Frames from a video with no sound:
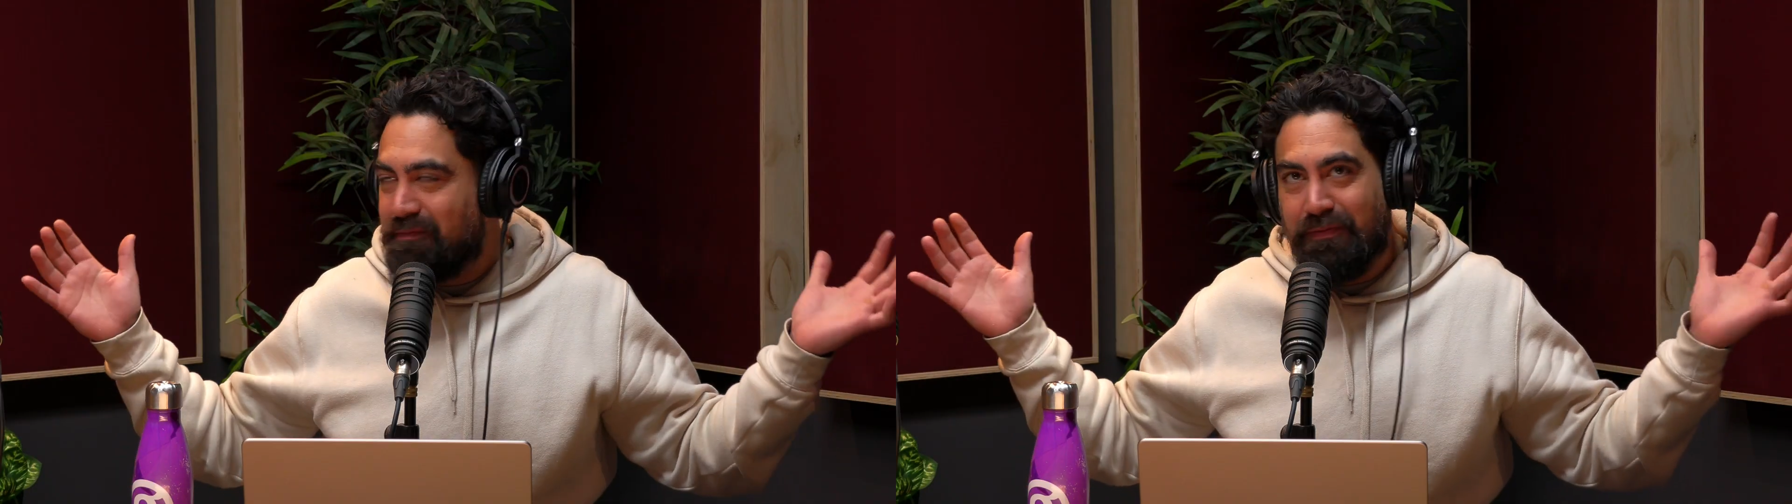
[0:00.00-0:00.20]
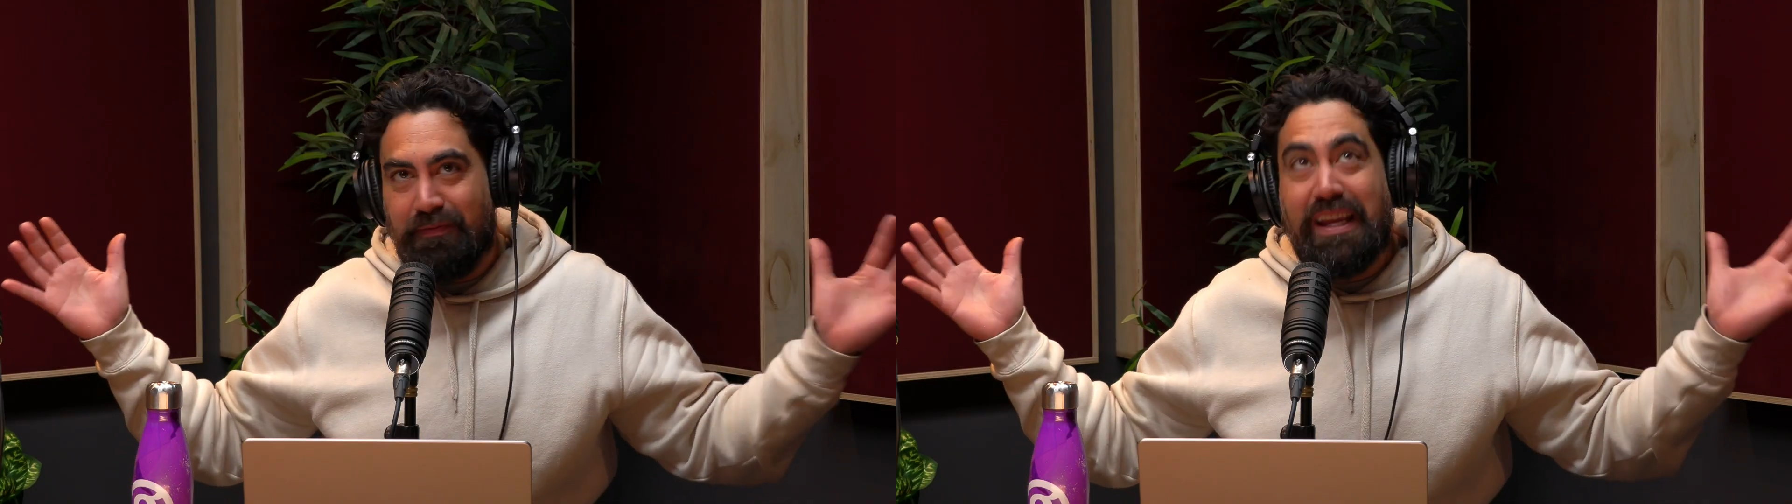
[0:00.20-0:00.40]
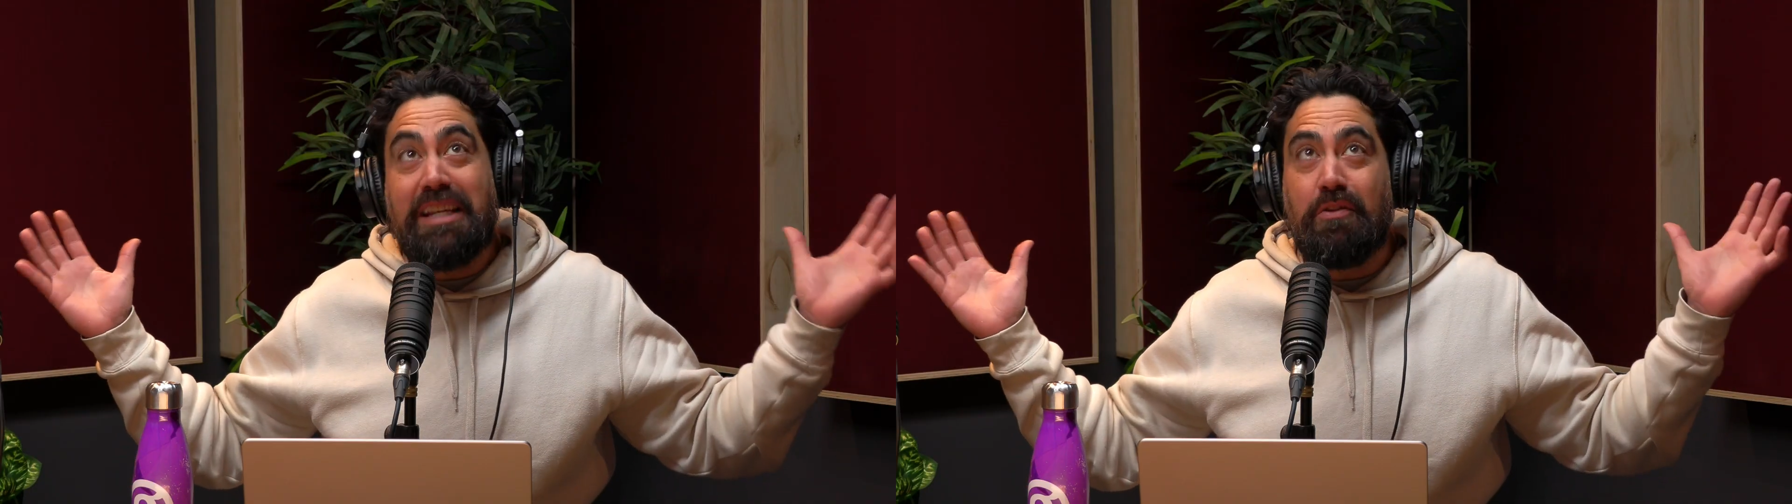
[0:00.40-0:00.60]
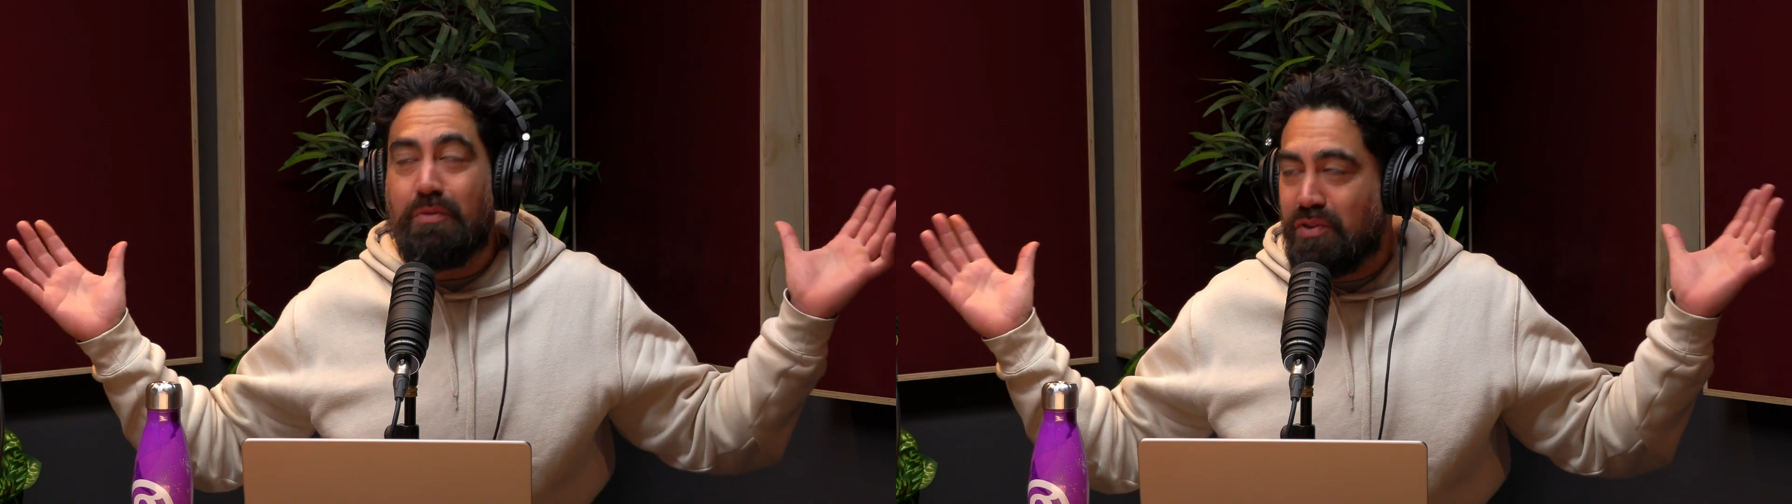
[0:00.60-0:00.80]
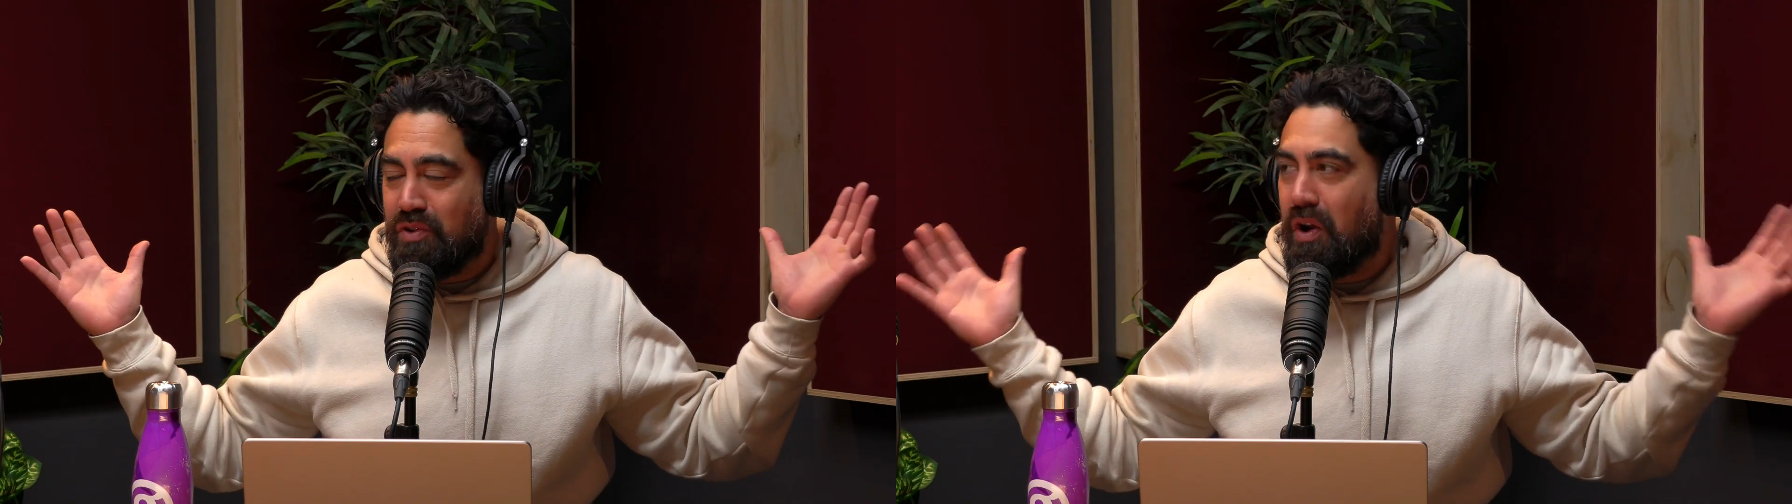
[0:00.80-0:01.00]
venue
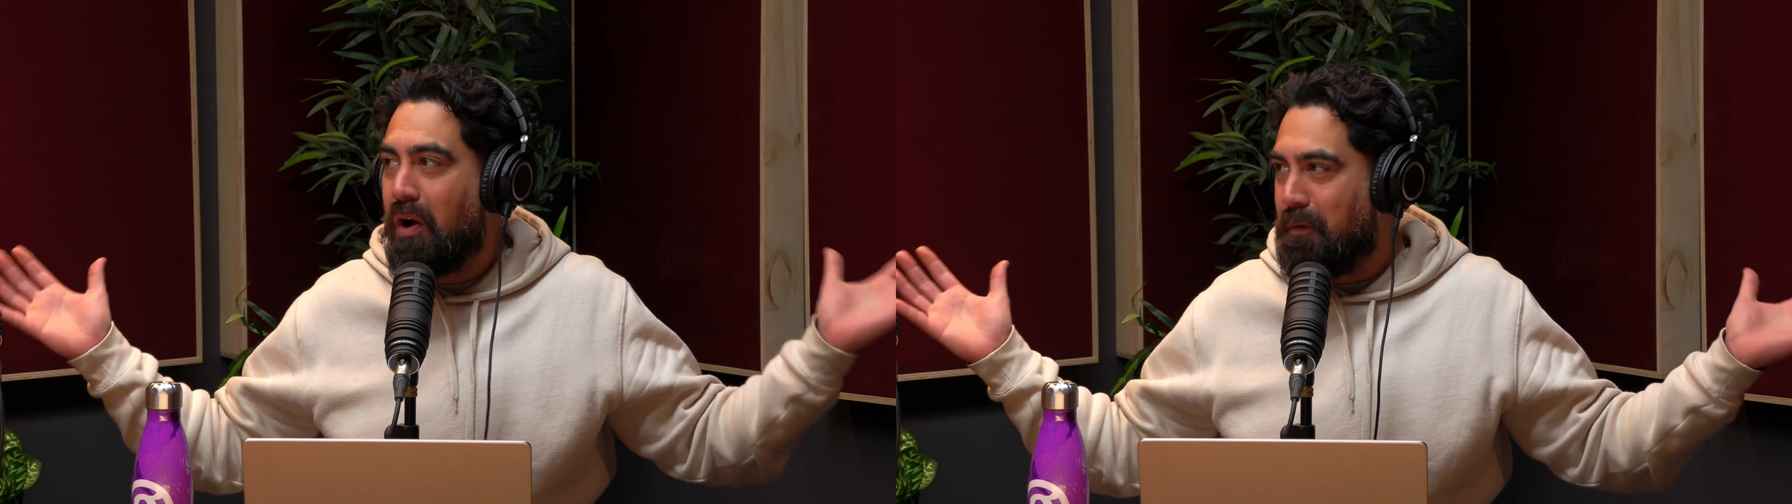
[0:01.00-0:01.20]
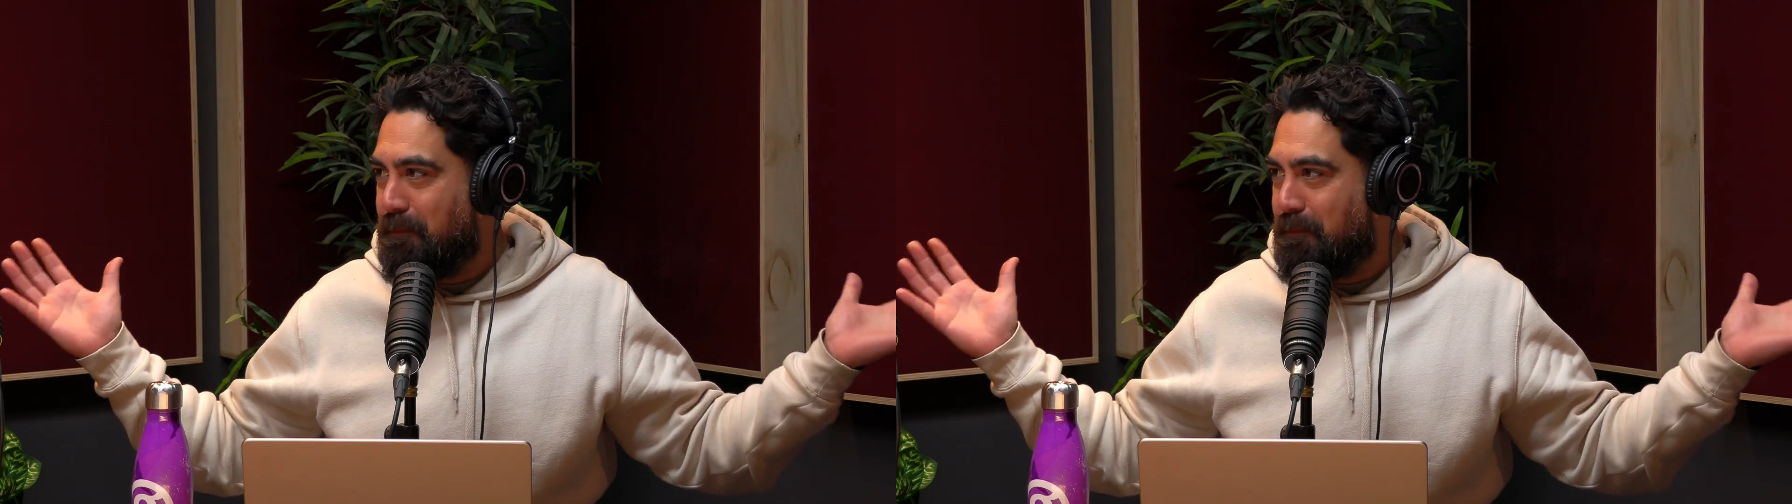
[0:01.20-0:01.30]
was so